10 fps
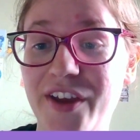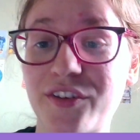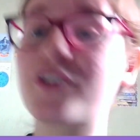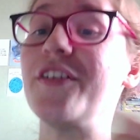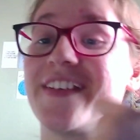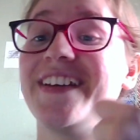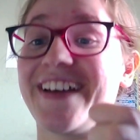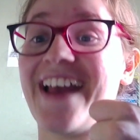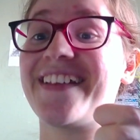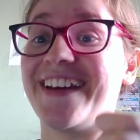consider
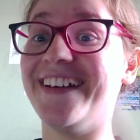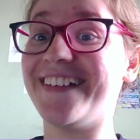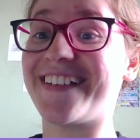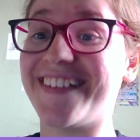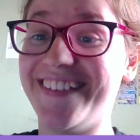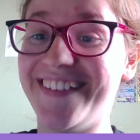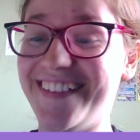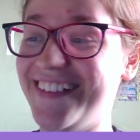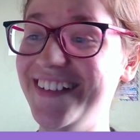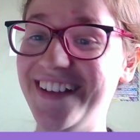getting it.
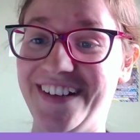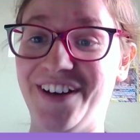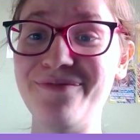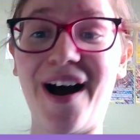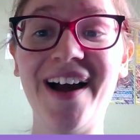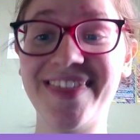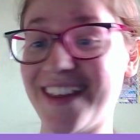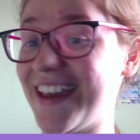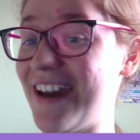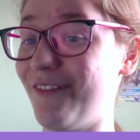You know, I
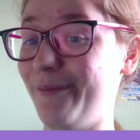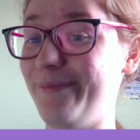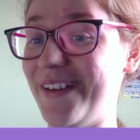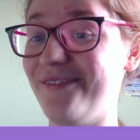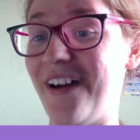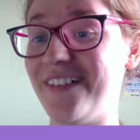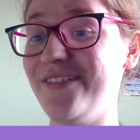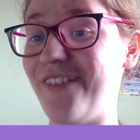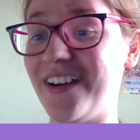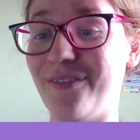think it will be very,
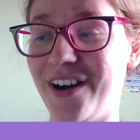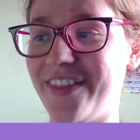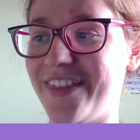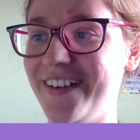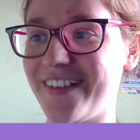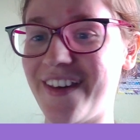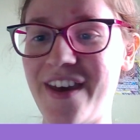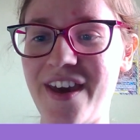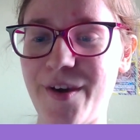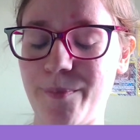very worth it.
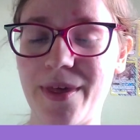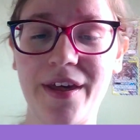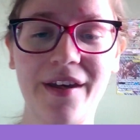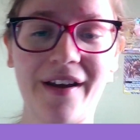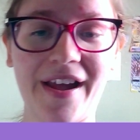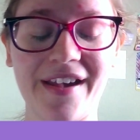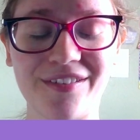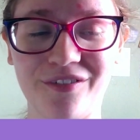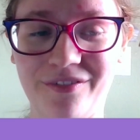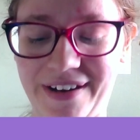As
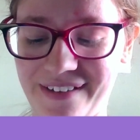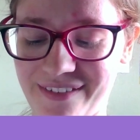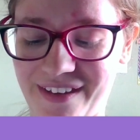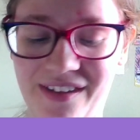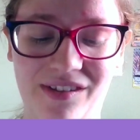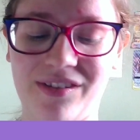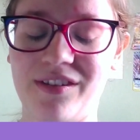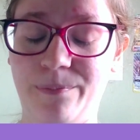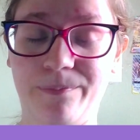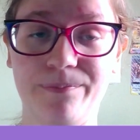always, it's
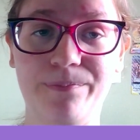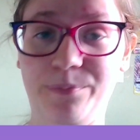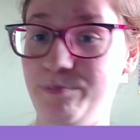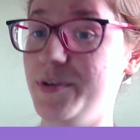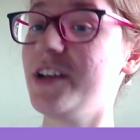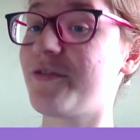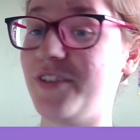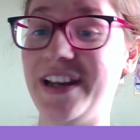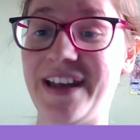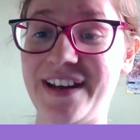a
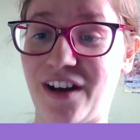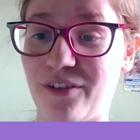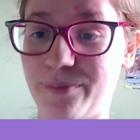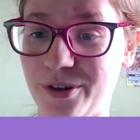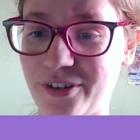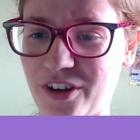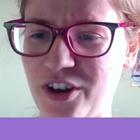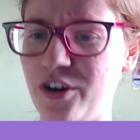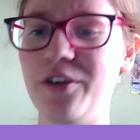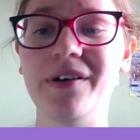beautifully laid out book.
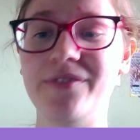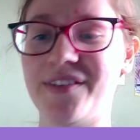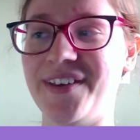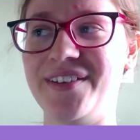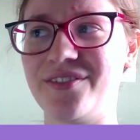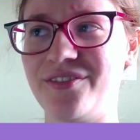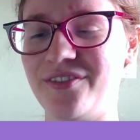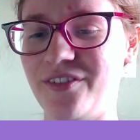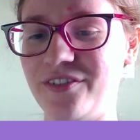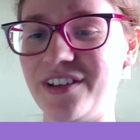Whoever did
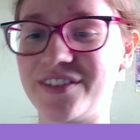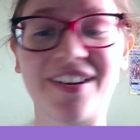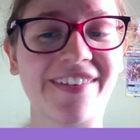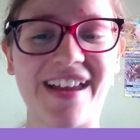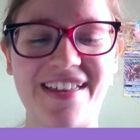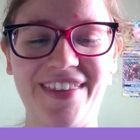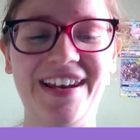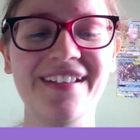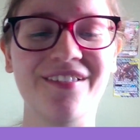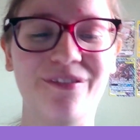just like the
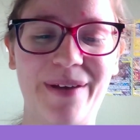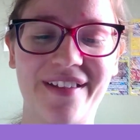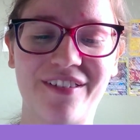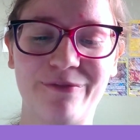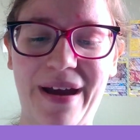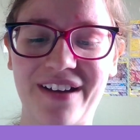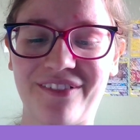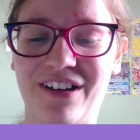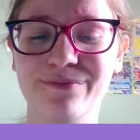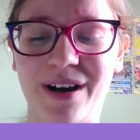little bits of
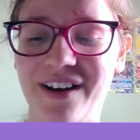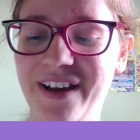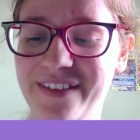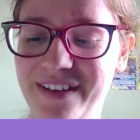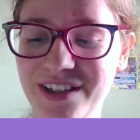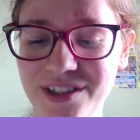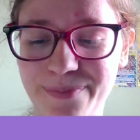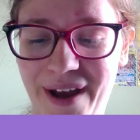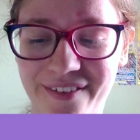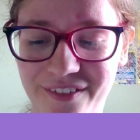background behind each
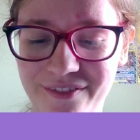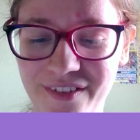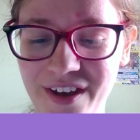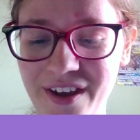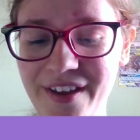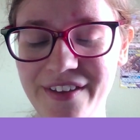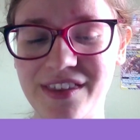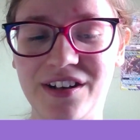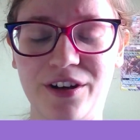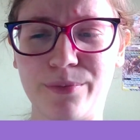pattern,
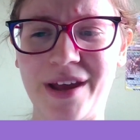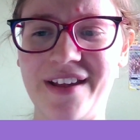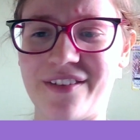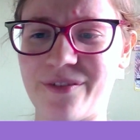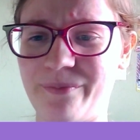you know, it's